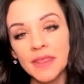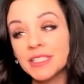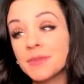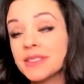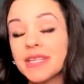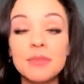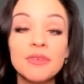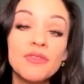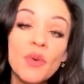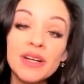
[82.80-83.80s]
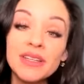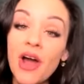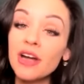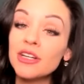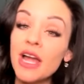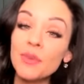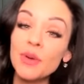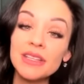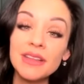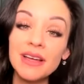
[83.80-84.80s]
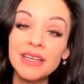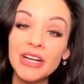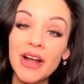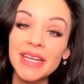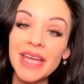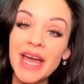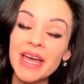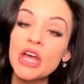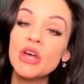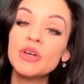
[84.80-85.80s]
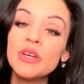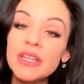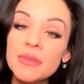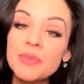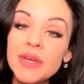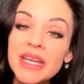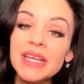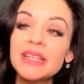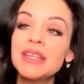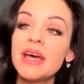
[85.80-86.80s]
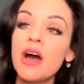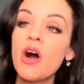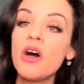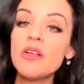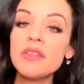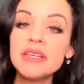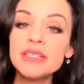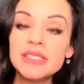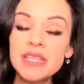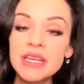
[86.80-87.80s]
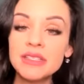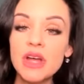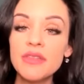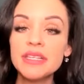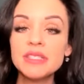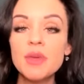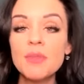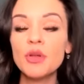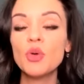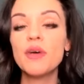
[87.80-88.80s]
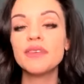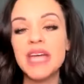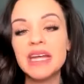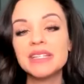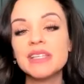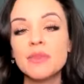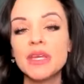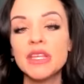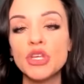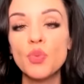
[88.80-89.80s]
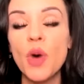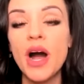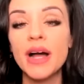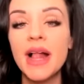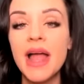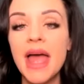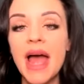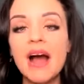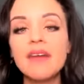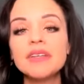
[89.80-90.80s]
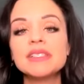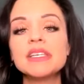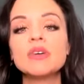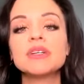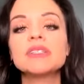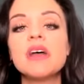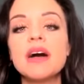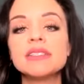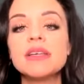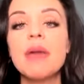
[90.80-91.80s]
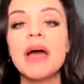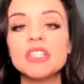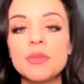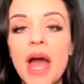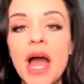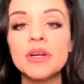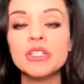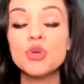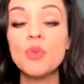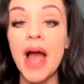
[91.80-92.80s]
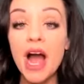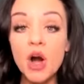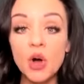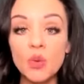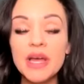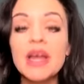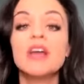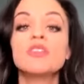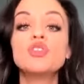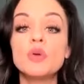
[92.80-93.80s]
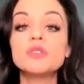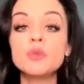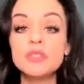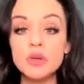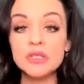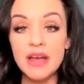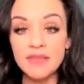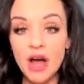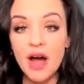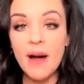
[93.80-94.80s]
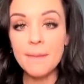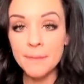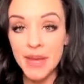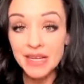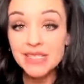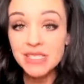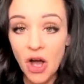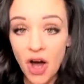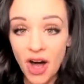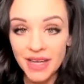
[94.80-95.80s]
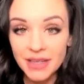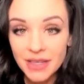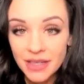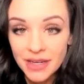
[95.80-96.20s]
It's been said before the harder I work, the luckier I get. Could it be that all these things, all these people who have attained something that you want, have a secret sauce, a magic power to how those results have come based on